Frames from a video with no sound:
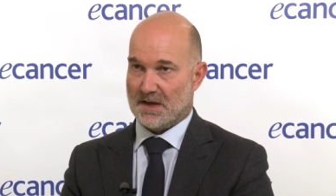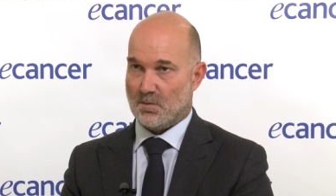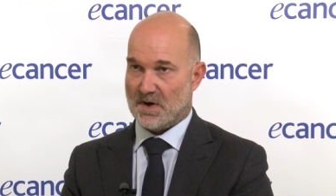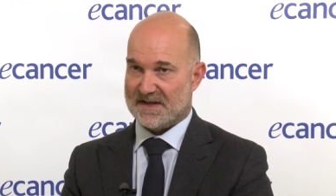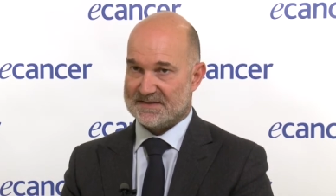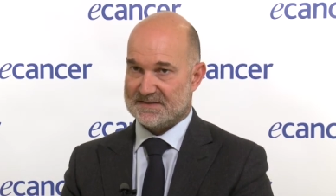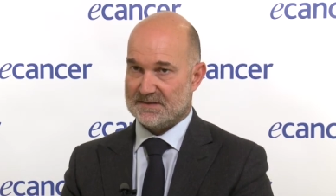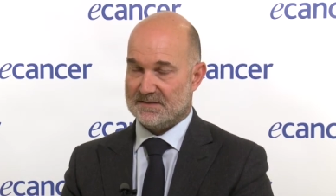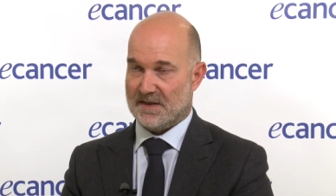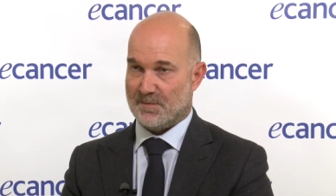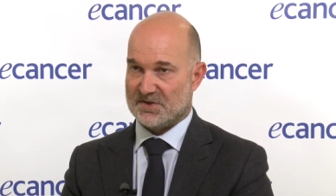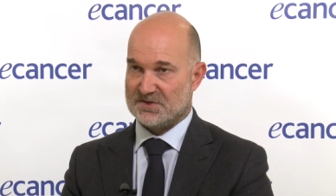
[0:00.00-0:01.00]
What's
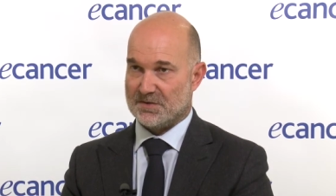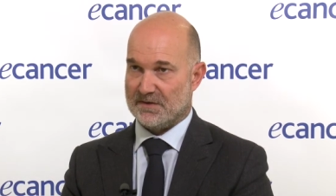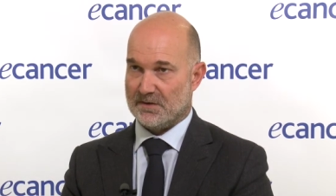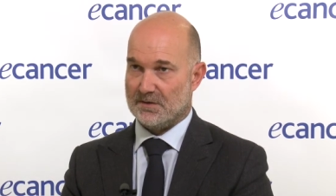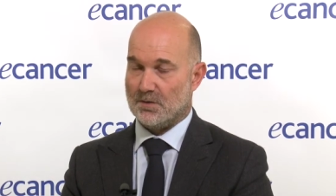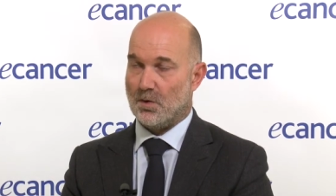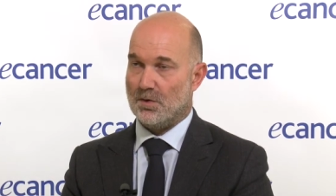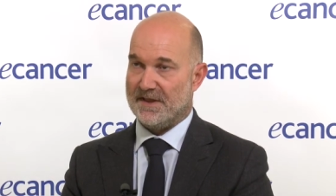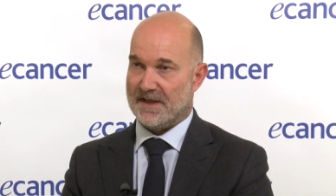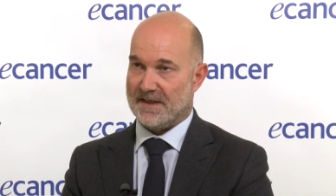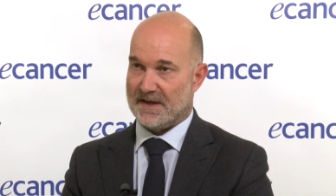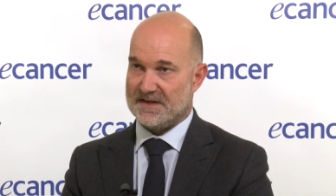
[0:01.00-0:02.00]
demonstrated all
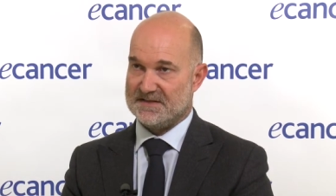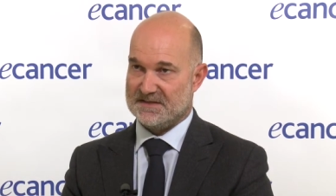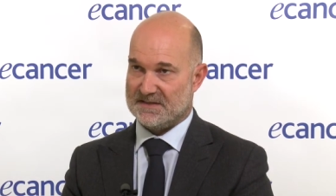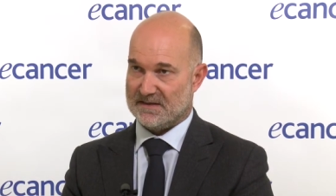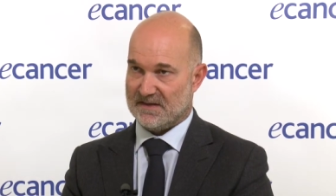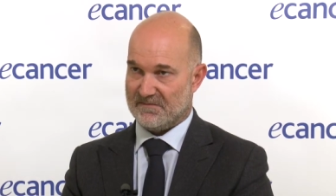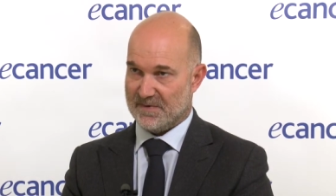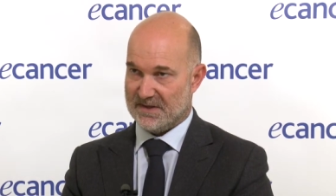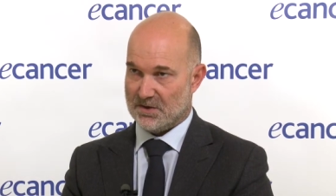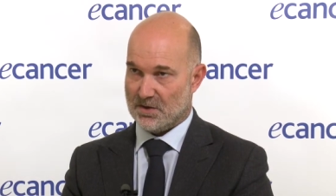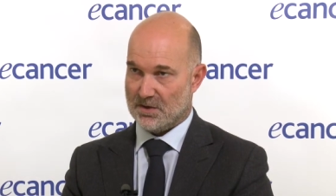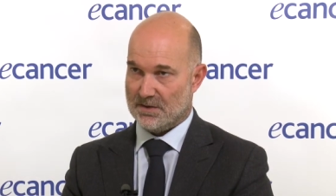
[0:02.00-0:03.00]
the analysis that have been
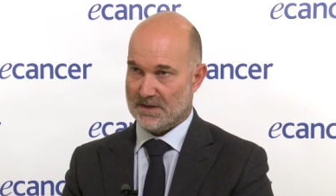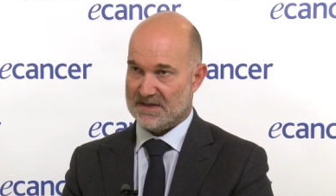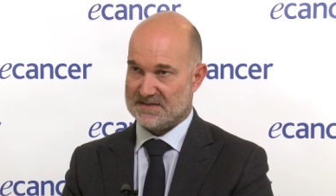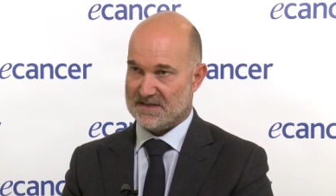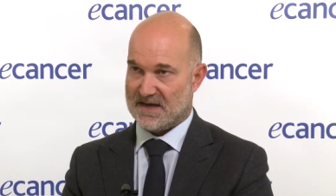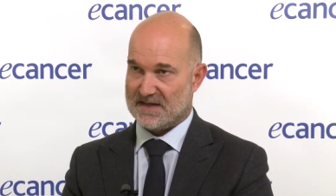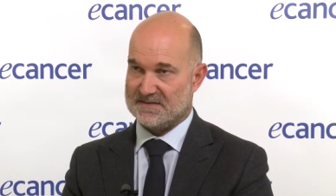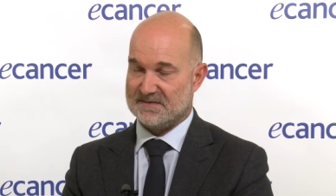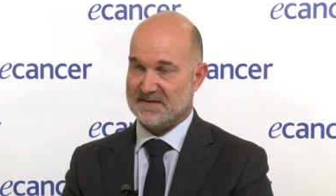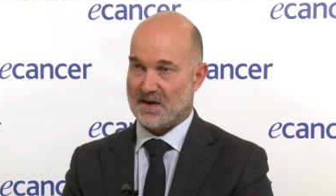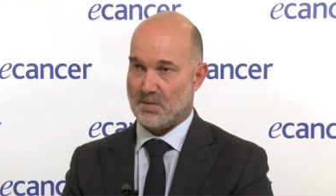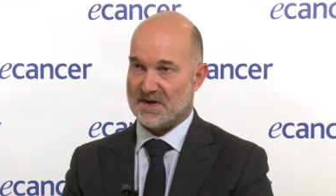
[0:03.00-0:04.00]
done is that
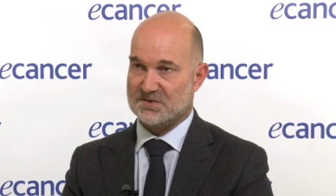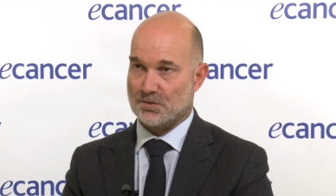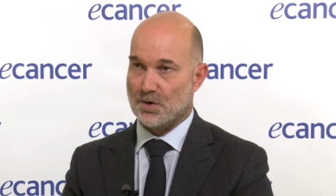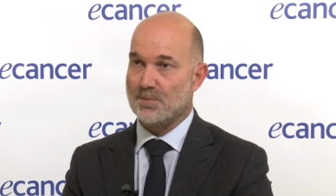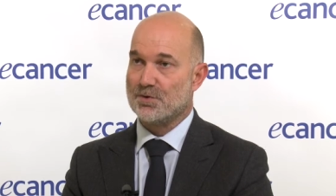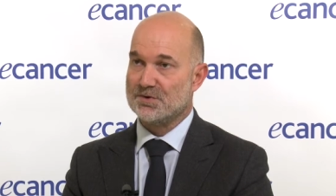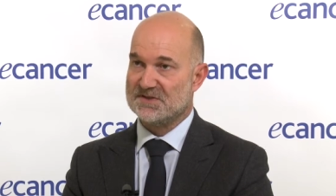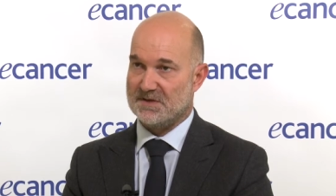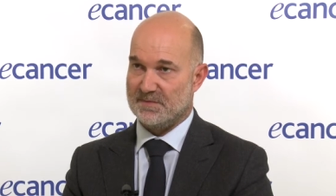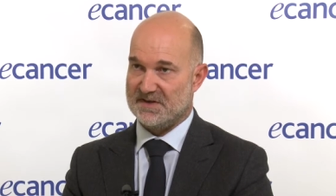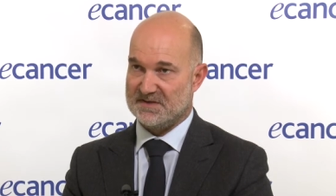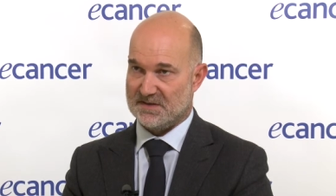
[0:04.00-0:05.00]
there was
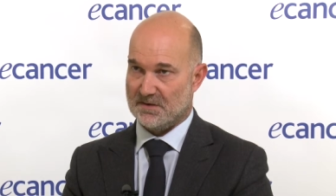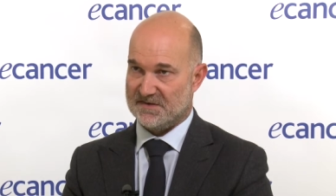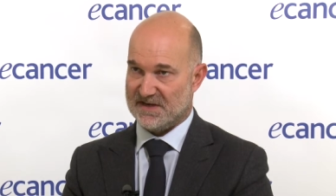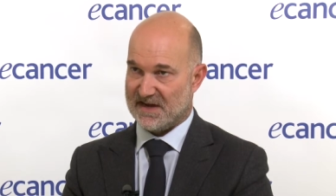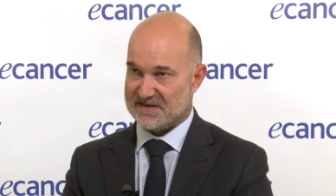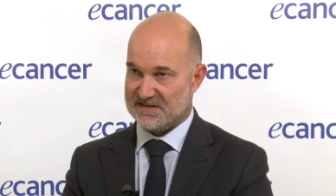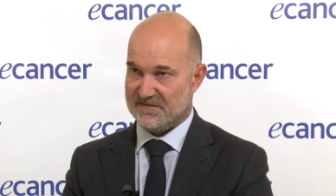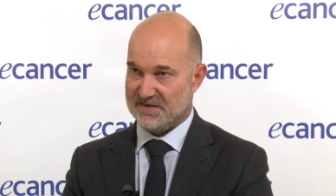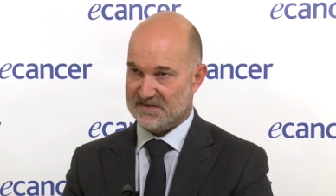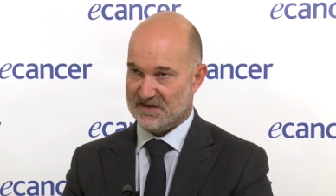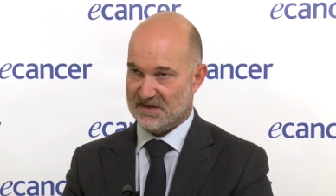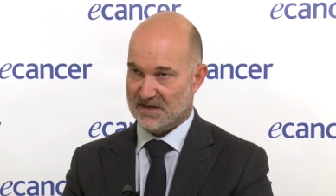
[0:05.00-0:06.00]
reproducibility of the
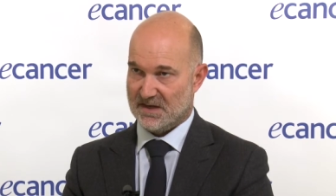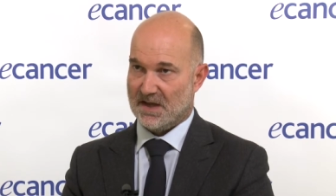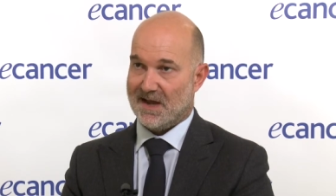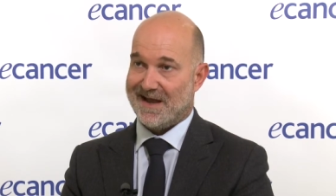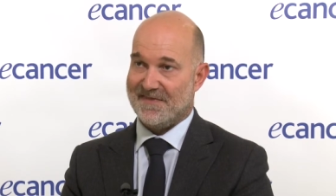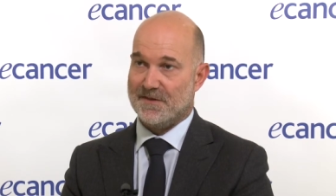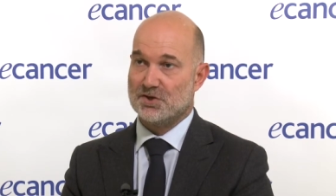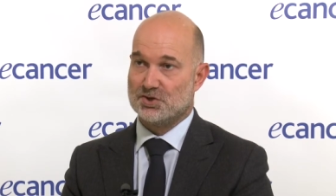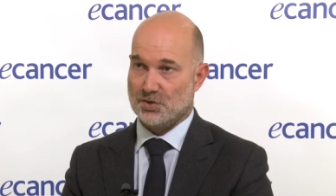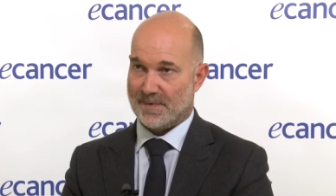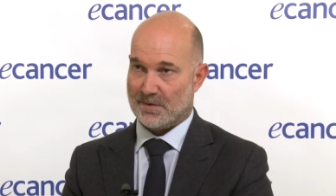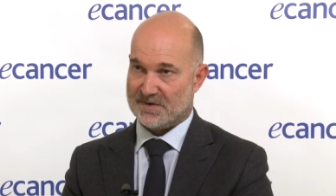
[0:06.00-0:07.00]
activity and the
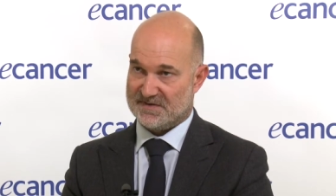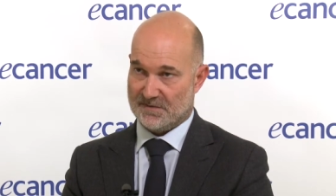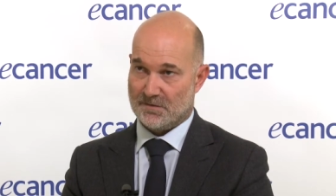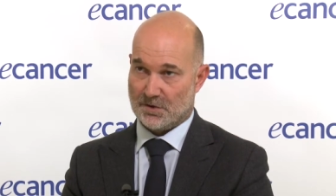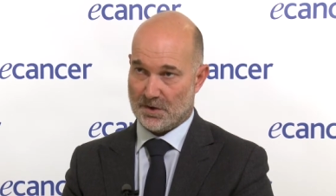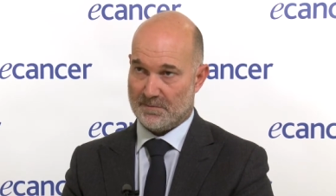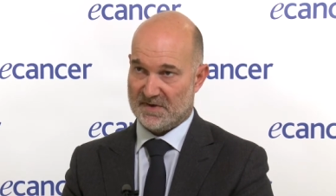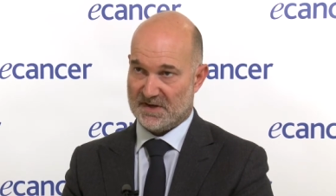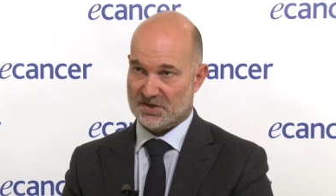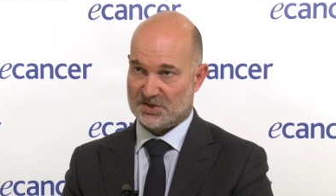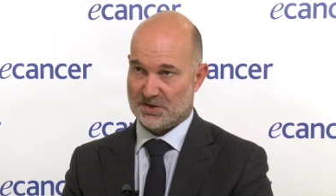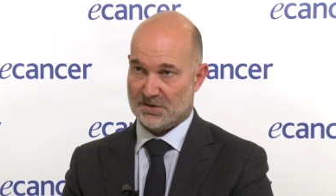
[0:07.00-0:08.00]
superiority of the
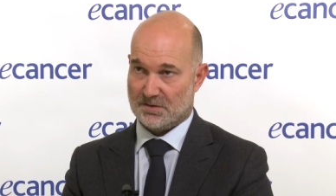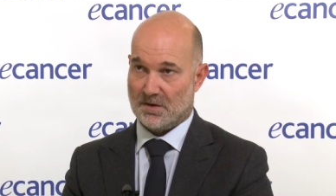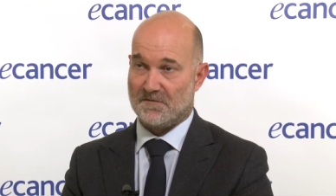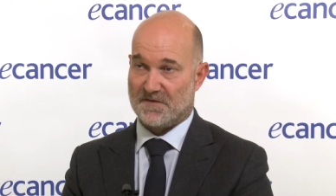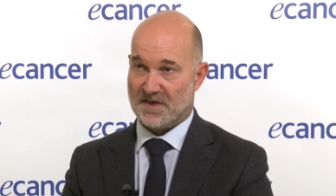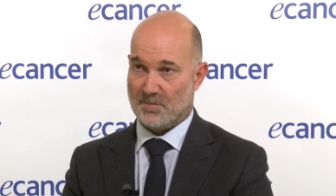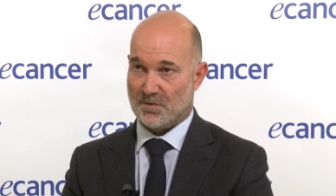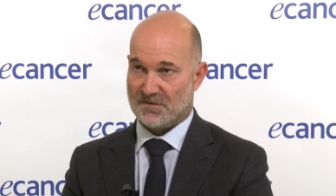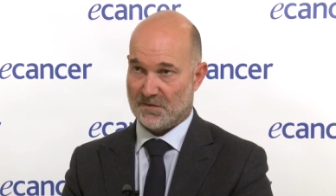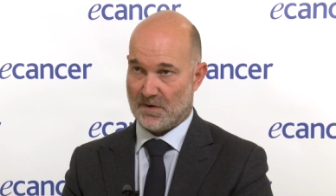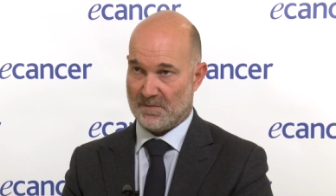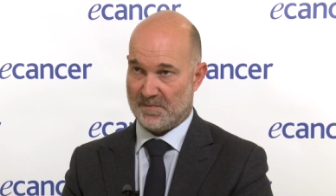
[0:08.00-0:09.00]
combination of
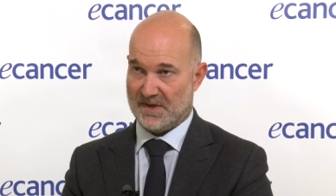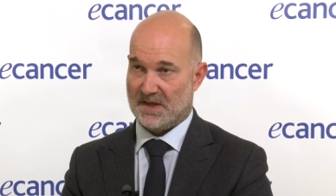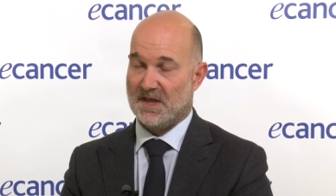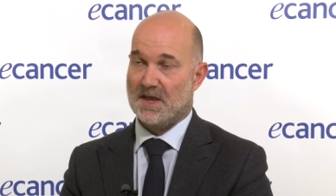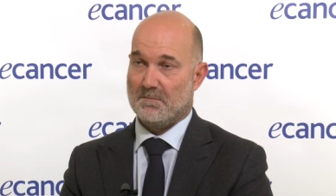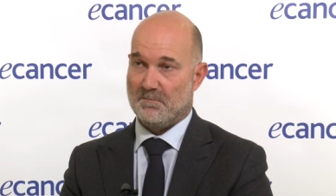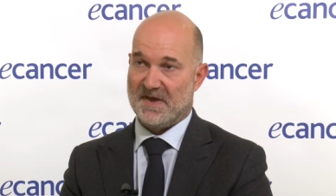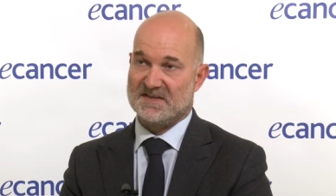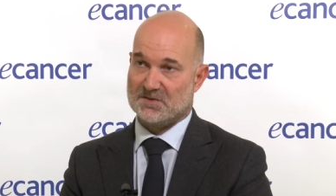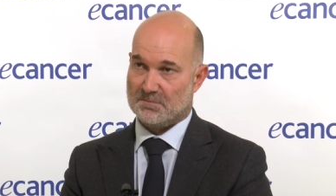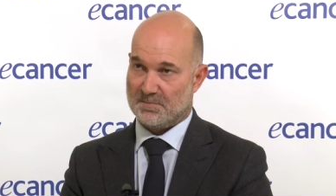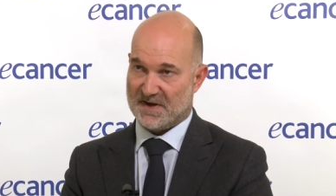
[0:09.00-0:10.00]
chemotherapy
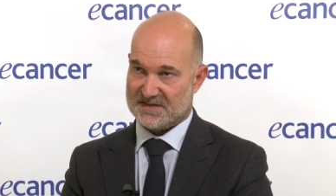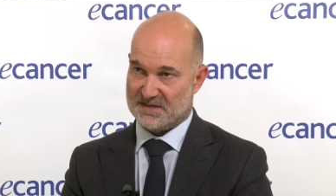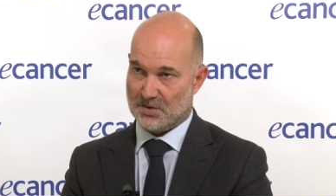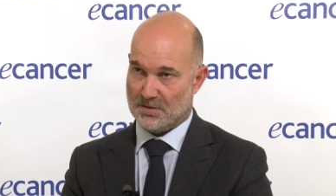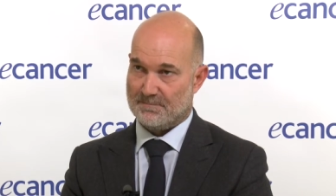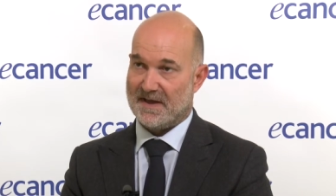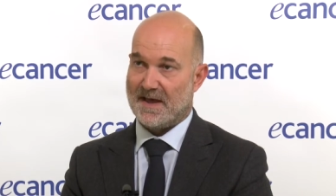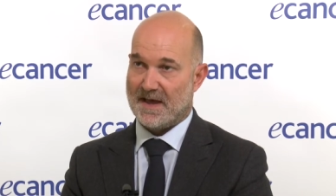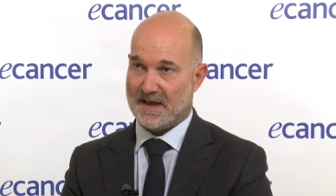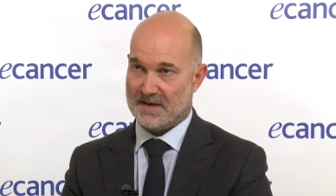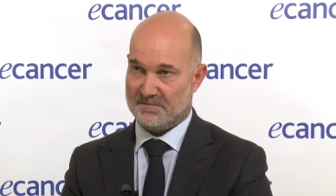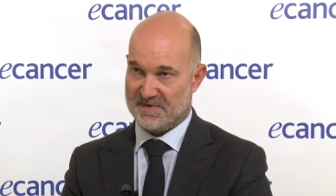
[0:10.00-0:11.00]
based on platinum
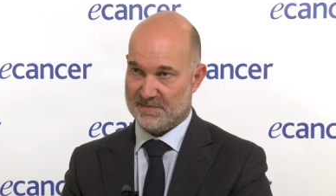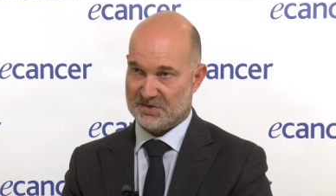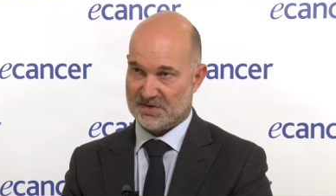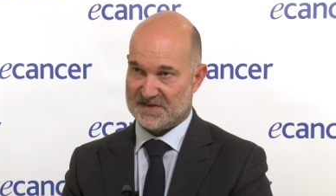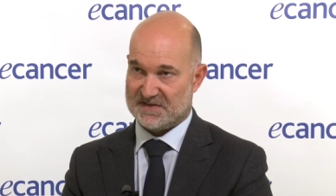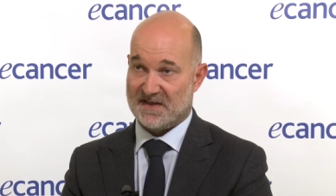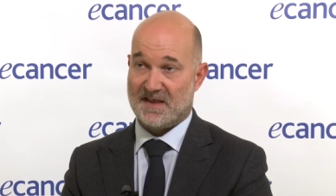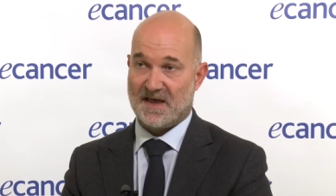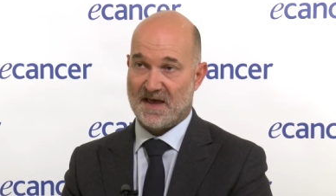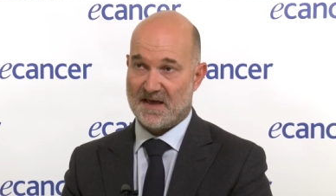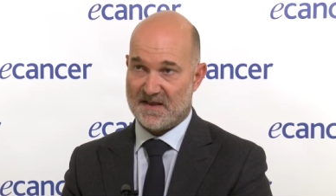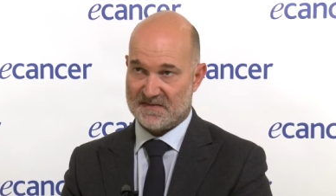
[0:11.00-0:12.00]
and pemetrexed
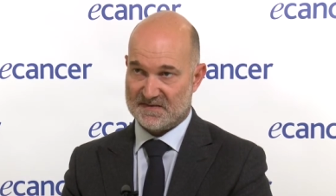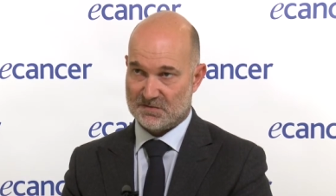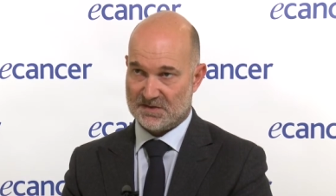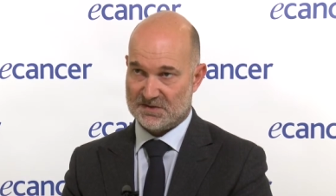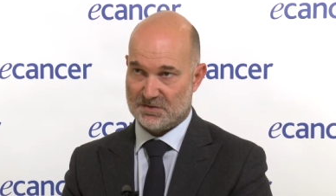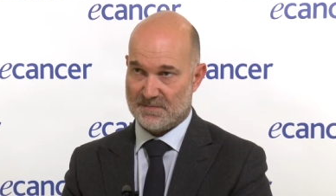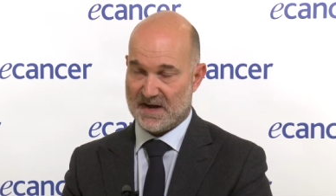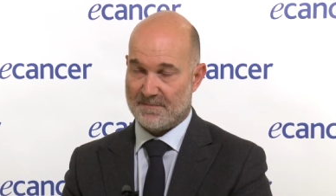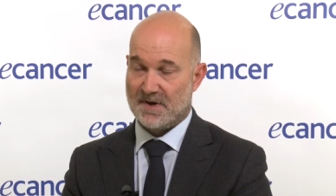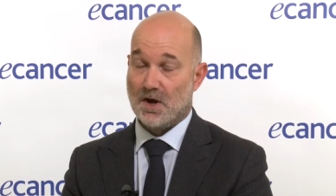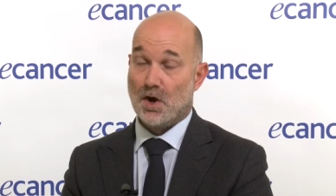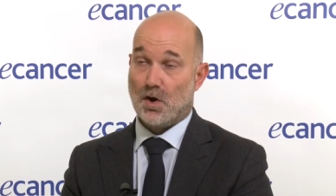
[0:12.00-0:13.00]
and atezolizumab
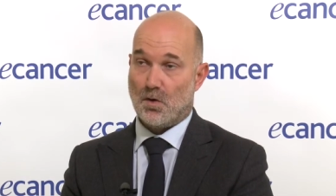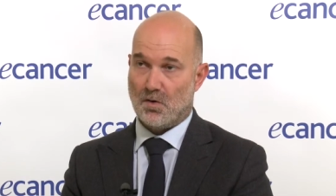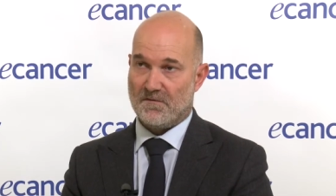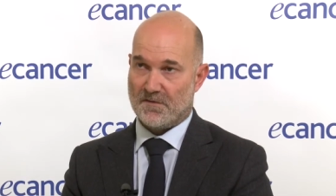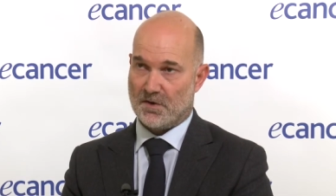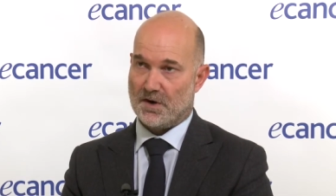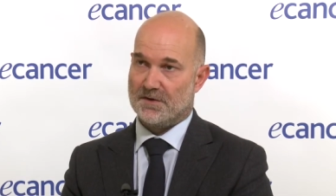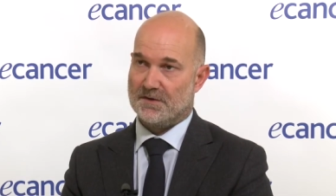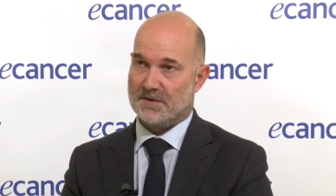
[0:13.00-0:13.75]
over